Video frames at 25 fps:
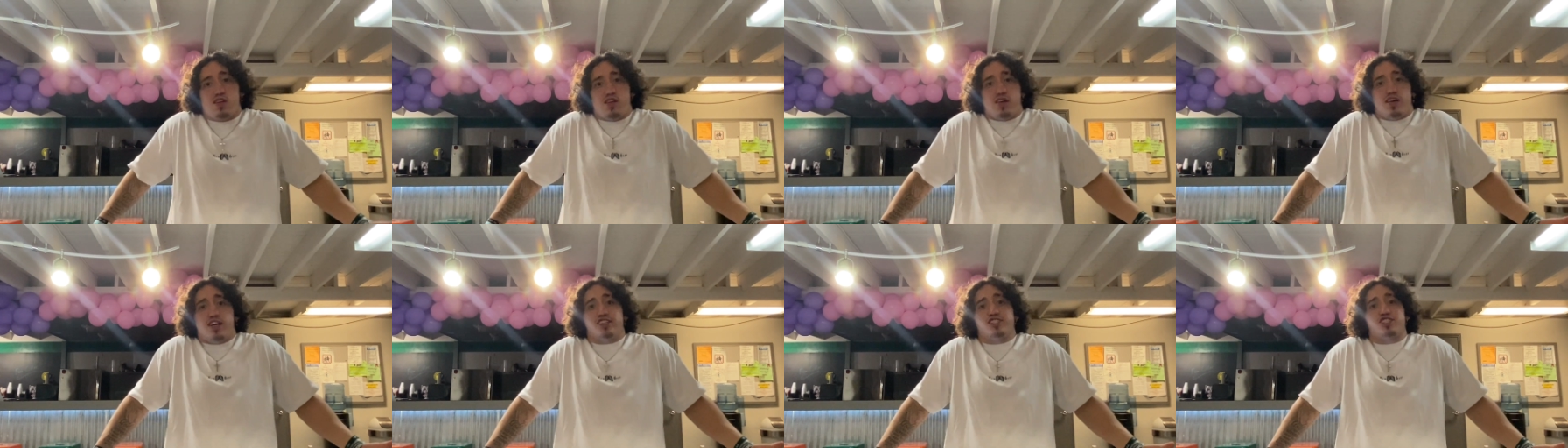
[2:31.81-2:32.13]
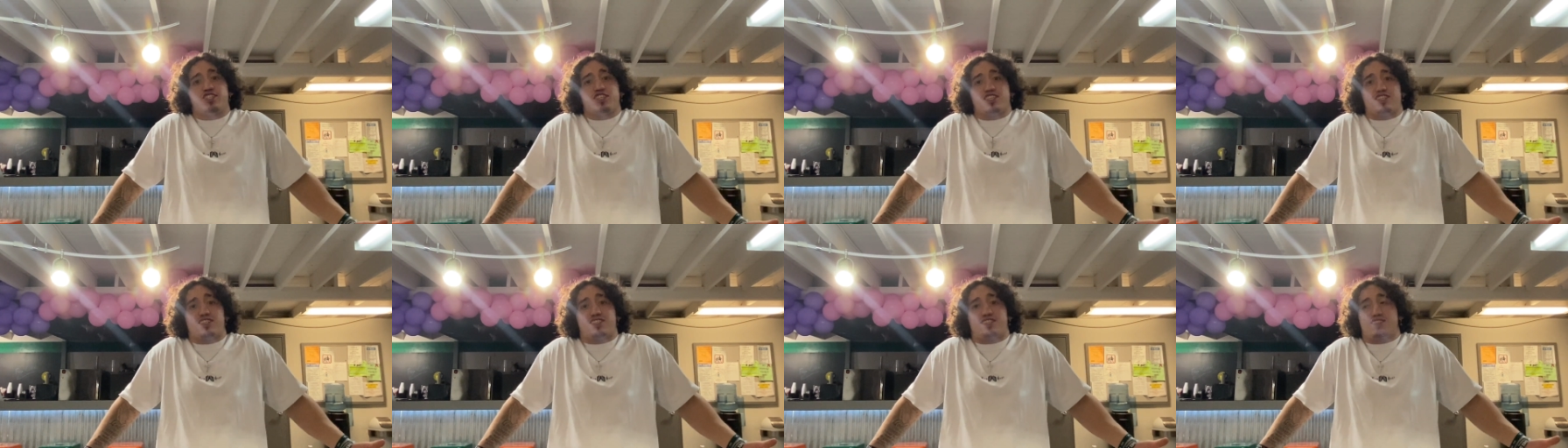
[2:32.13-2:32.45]
and
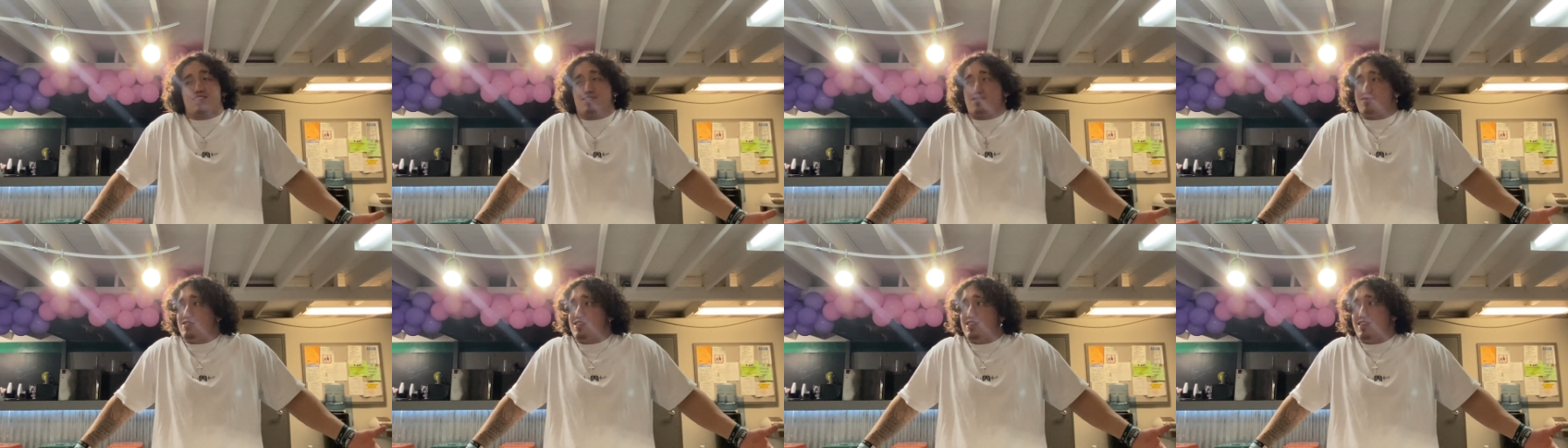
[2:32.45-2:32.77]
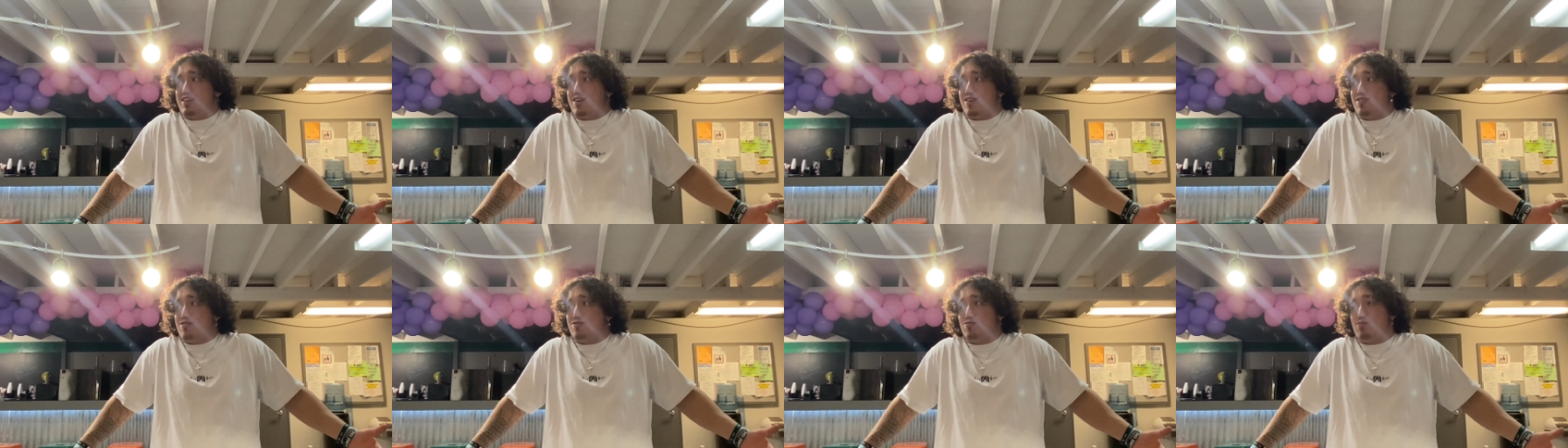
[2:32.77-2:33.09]
just you
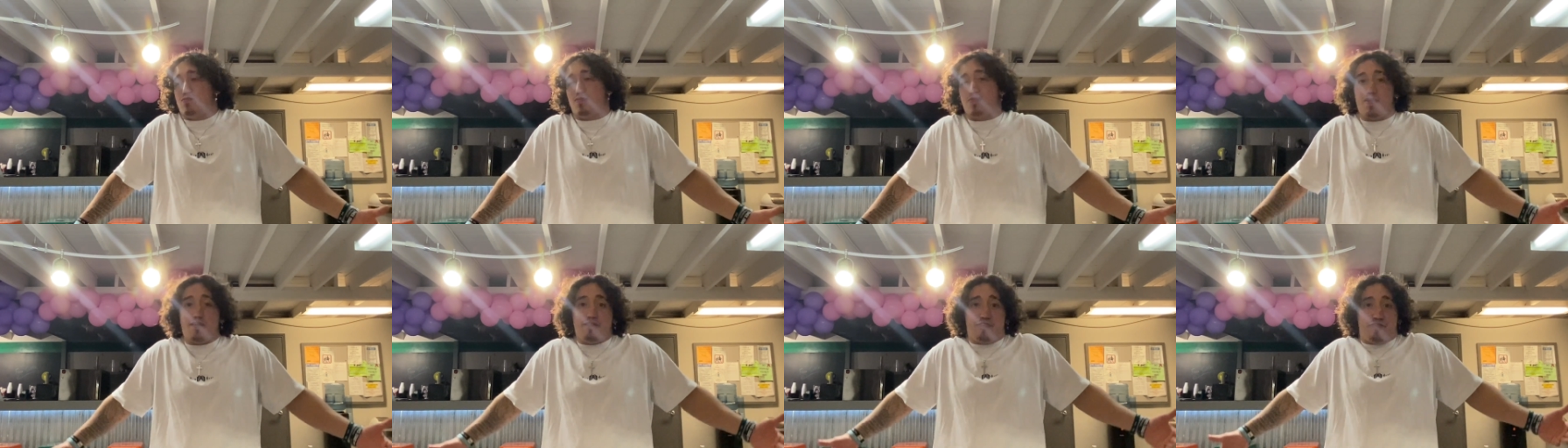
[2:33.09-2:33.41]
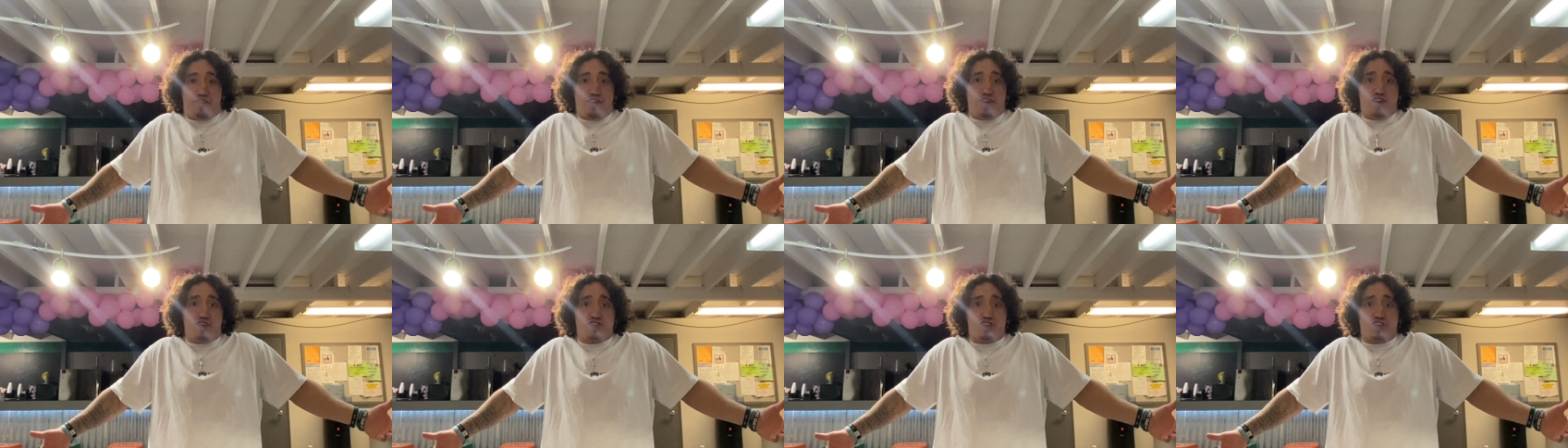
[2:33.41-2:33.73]
know
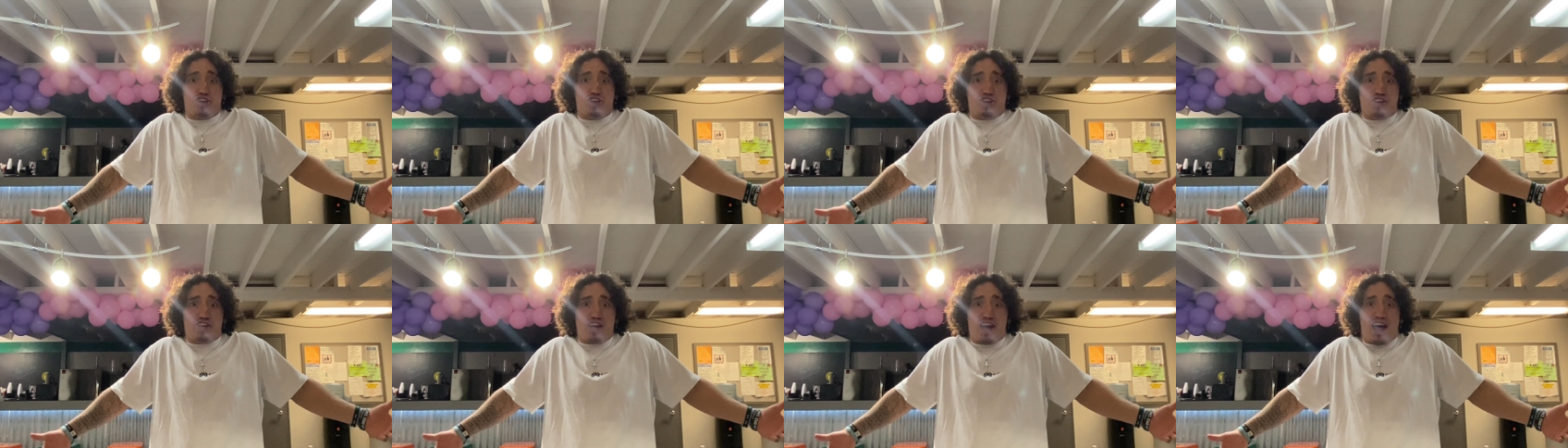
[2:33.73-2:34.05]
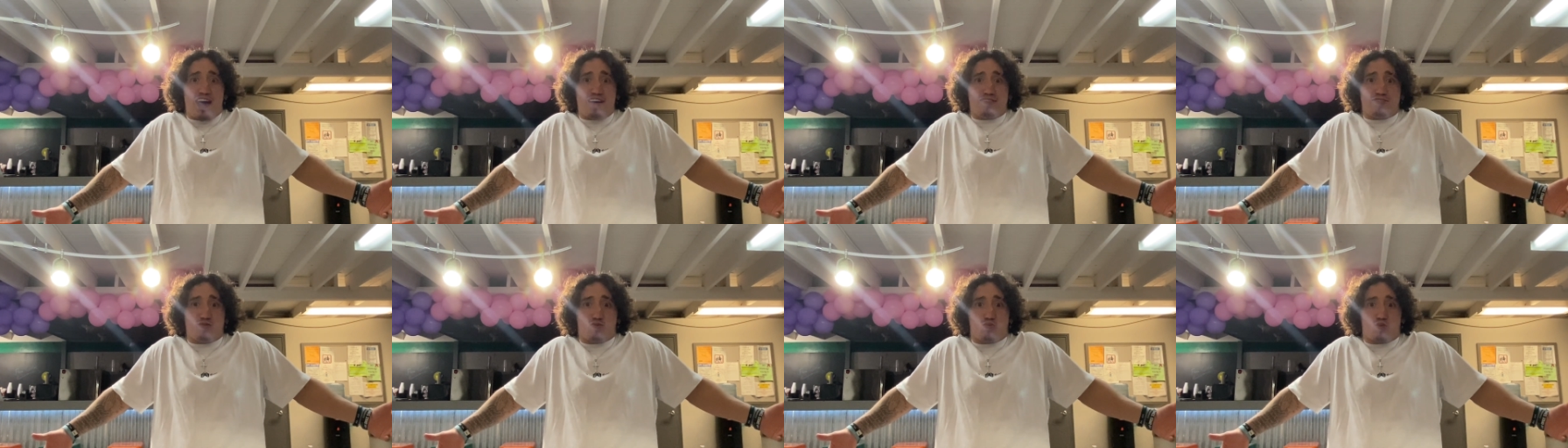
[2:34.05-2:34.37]
feel good
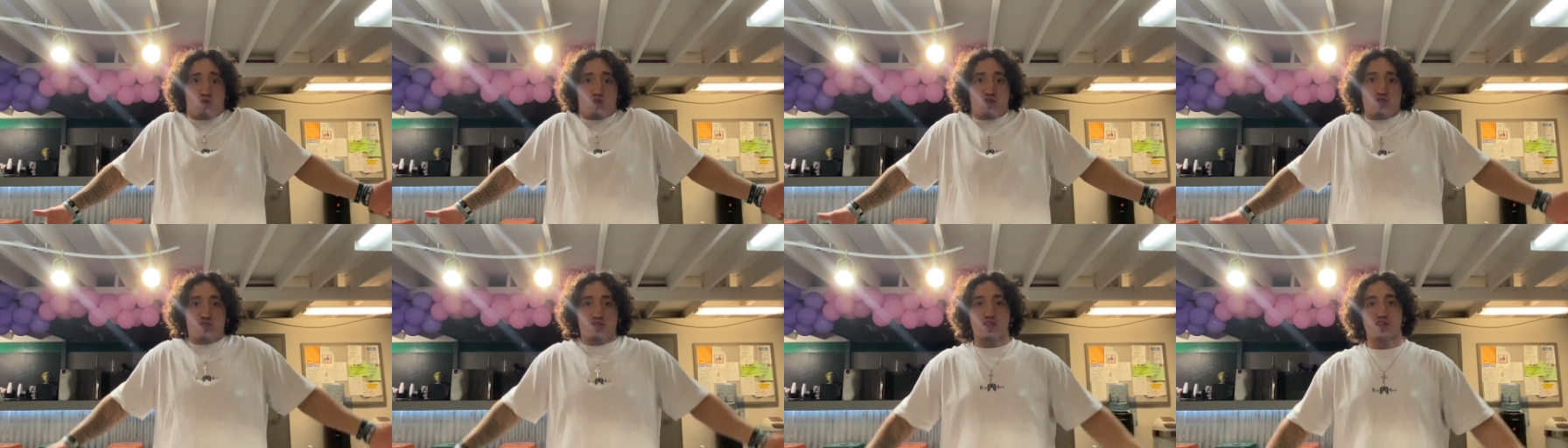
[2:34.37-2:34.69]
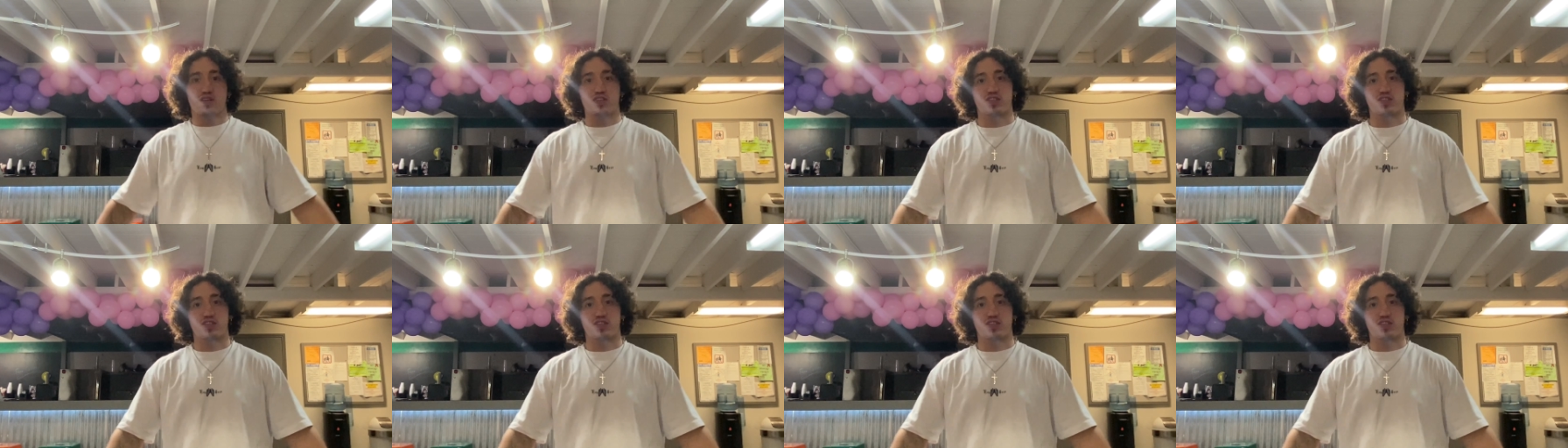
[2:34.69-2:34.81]
afterwards.